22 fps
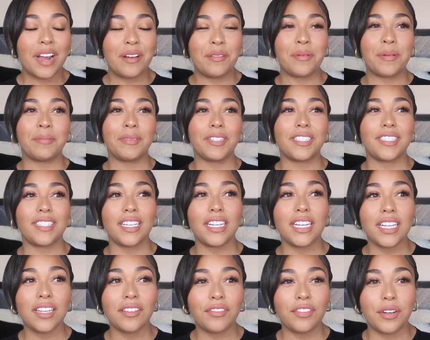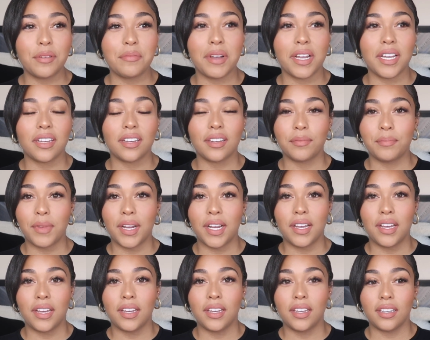remember sitting in front of
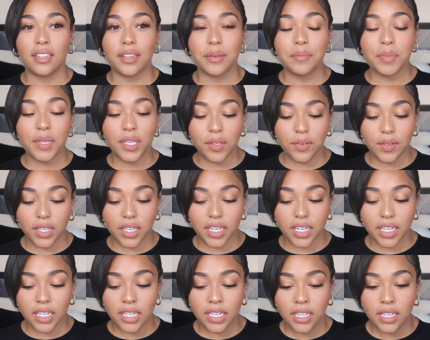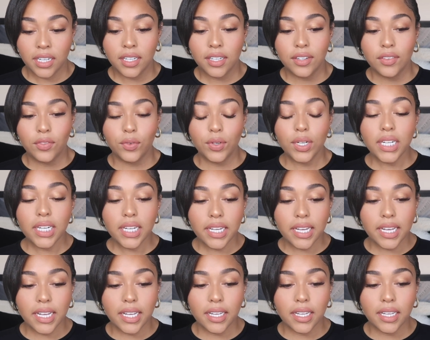my computer,
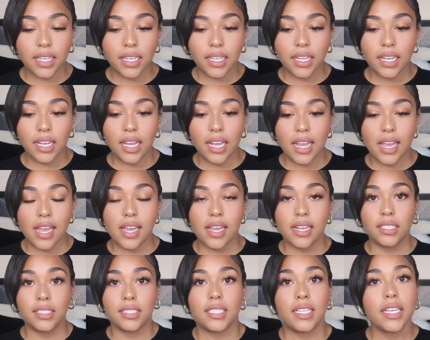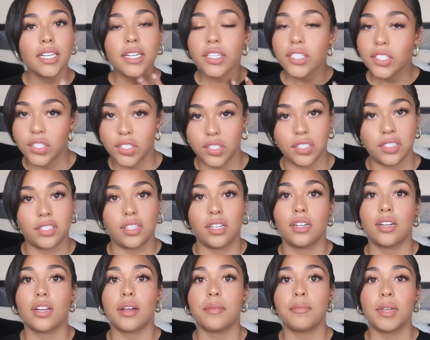reading it, and tears just
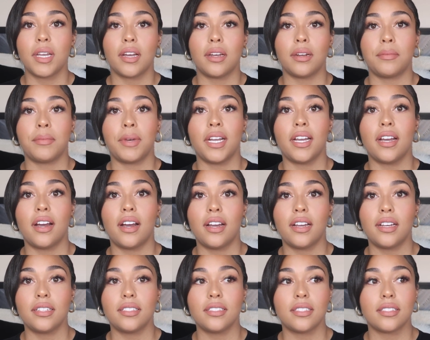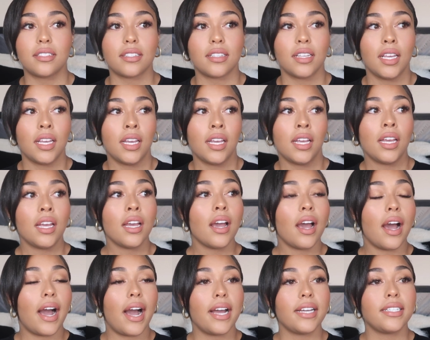started coming out of my eyes.
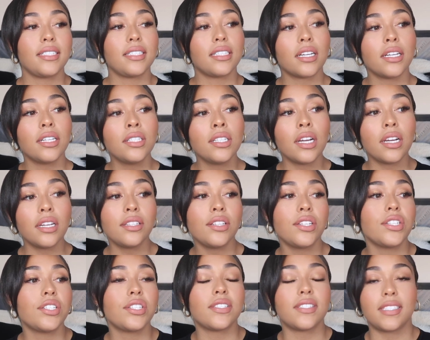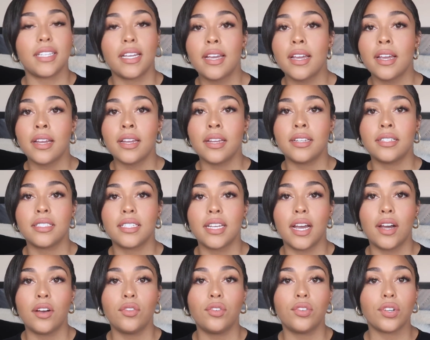I couldn't understand
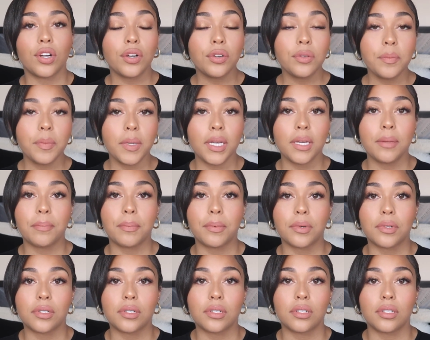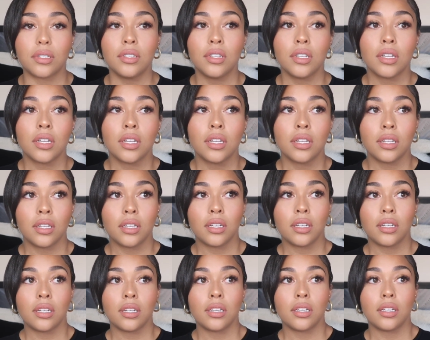how grown people
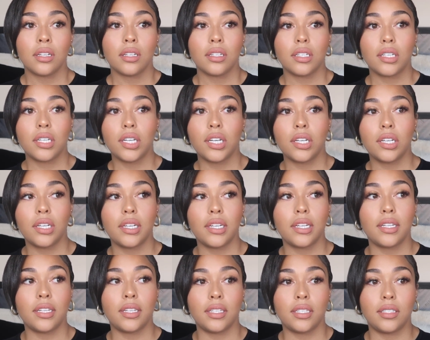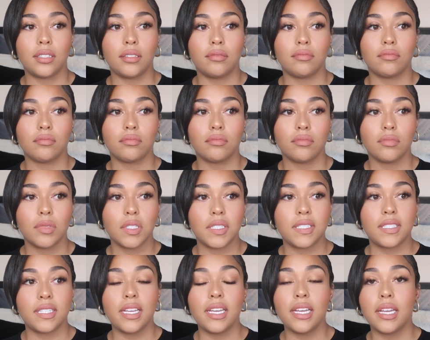could
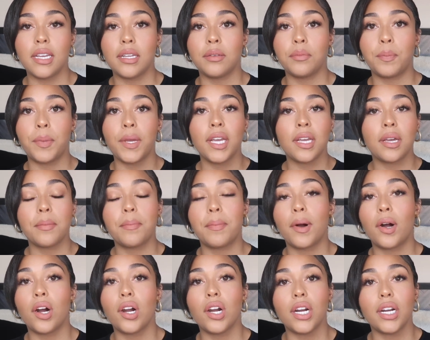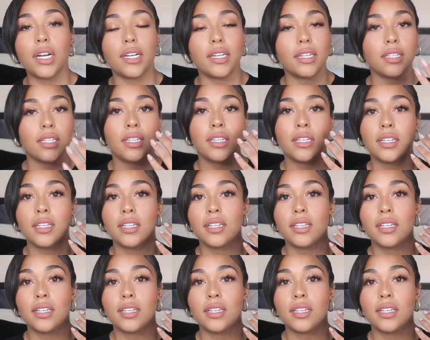sit and pick apart